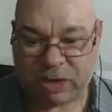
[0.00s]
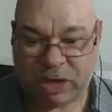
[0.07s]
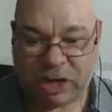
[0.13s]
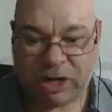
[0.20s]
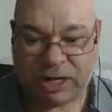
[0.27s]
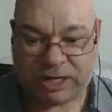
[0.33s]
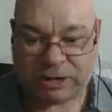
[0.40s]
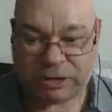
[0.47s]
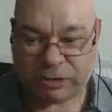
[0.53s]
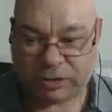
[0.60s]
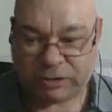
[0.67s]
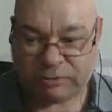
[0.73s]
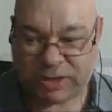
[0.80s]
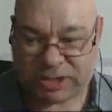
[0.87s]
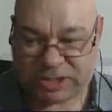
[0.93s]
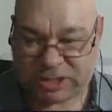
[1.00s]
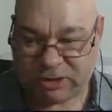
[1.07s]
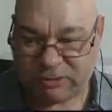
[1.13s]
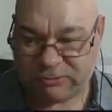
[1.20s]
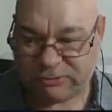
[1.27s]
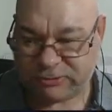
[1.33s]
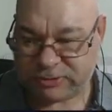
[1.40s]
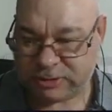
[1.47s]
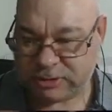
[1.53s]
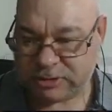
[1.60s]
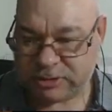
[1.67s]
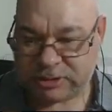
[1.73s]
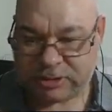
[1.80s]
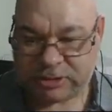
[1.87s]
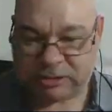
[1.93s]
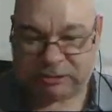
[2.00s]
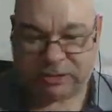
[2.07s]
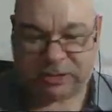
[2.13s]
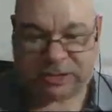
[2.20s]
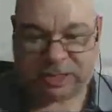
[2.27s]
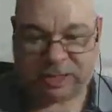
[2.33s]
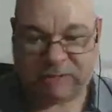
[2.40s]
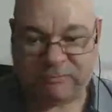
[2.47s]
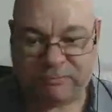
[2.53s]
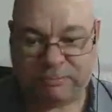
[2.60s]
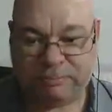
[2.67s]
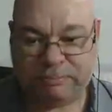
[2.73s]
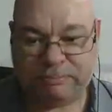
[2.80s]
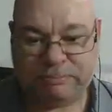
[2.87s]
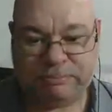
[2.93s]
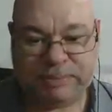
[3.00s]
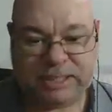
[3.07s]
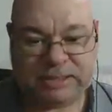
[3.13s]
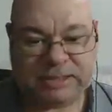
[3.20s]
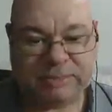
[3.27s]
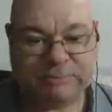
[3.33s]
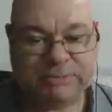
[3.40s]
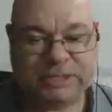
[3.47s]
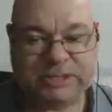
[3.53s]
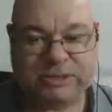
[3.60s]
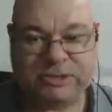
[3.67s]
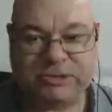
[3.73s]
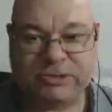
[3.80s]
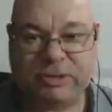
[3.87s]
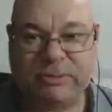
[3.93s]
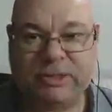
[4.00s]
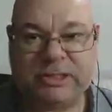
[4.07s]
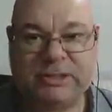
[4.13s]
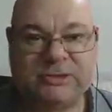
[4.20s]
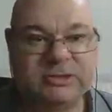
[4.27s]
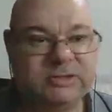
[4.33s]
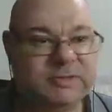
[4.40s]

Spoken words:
I do it myself. Oh, look at that. I've picked up dysentery by the looks of